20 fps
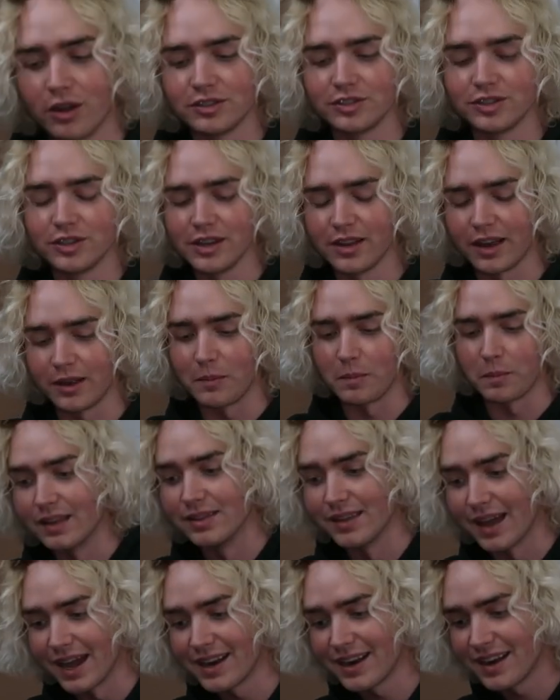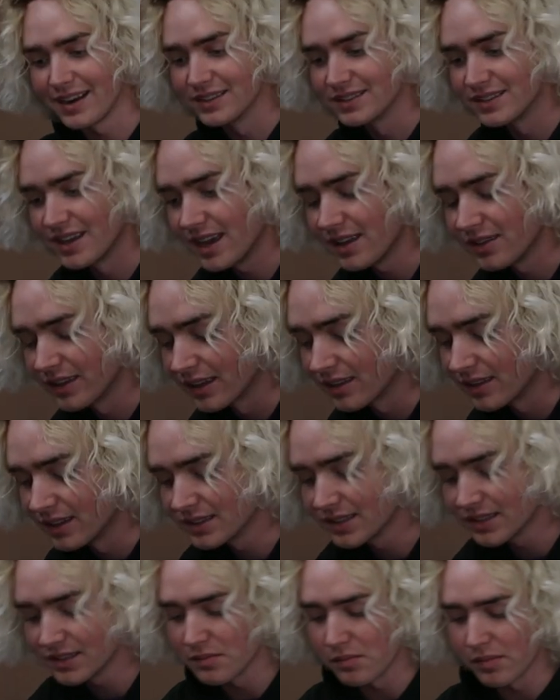honestly, like a nine out of ten, like
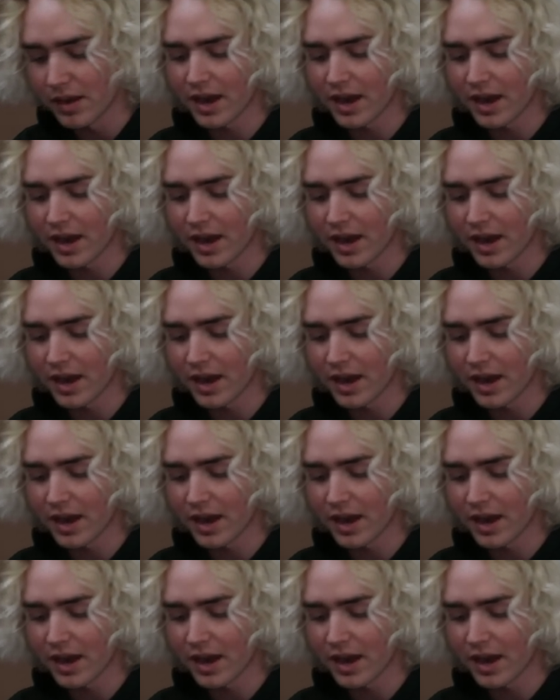this isn't